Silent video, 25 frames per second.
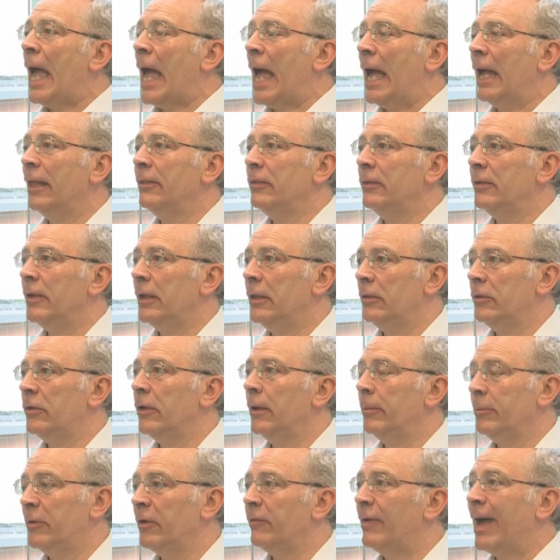and in
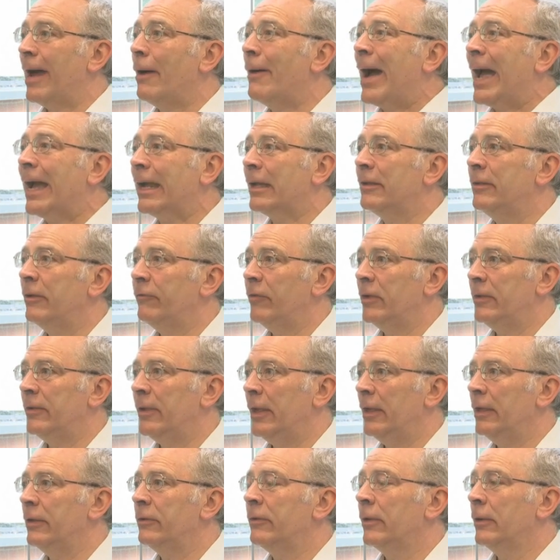terms of how active
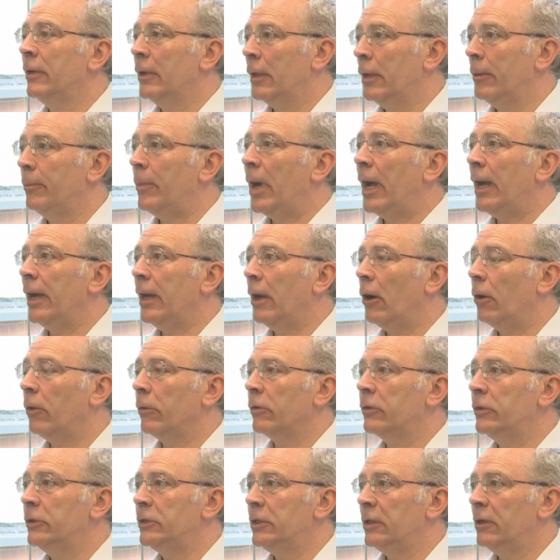it is by
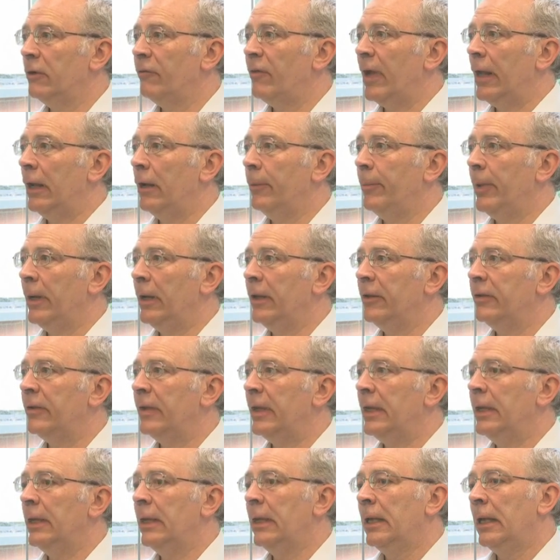oxygen
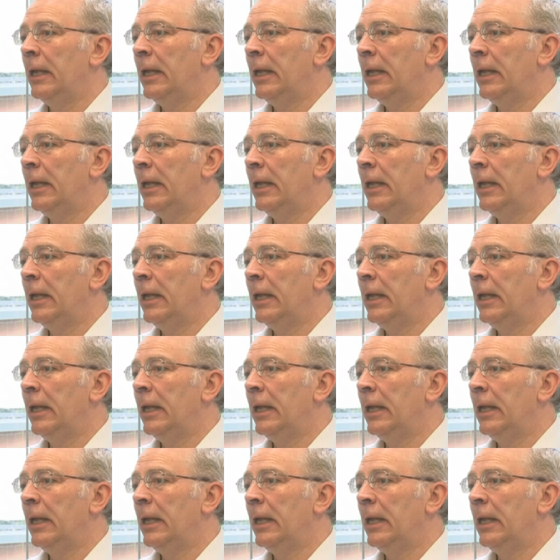availability.